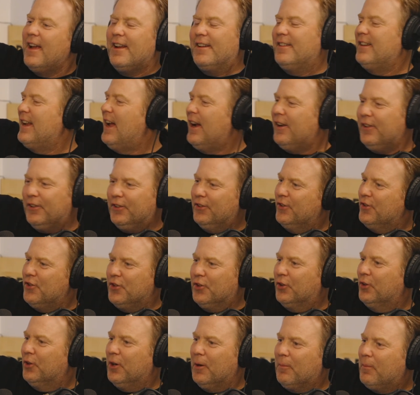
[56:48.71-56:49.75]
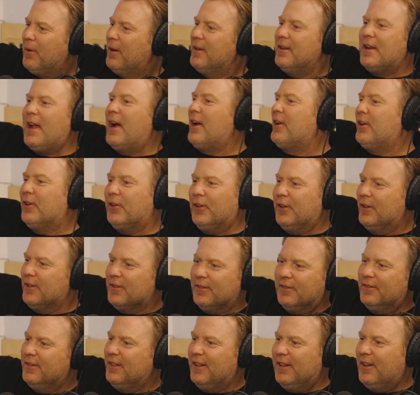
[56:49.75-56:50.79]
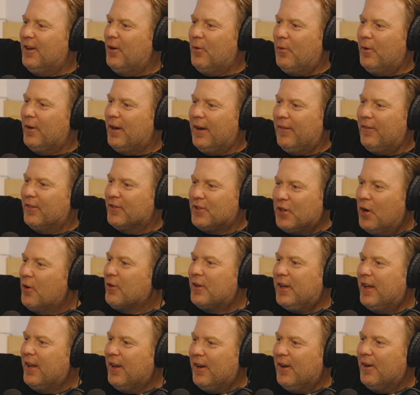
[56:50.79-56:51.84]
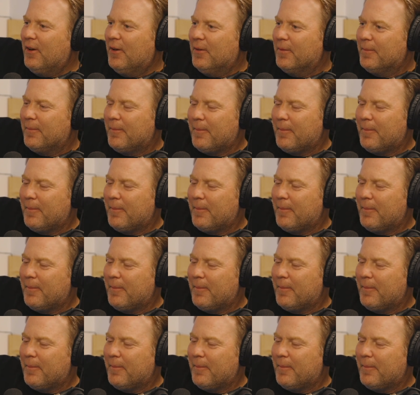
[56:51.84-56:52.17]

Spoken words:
now you're in Europe, now you're in, you know, whatever, Tokyo,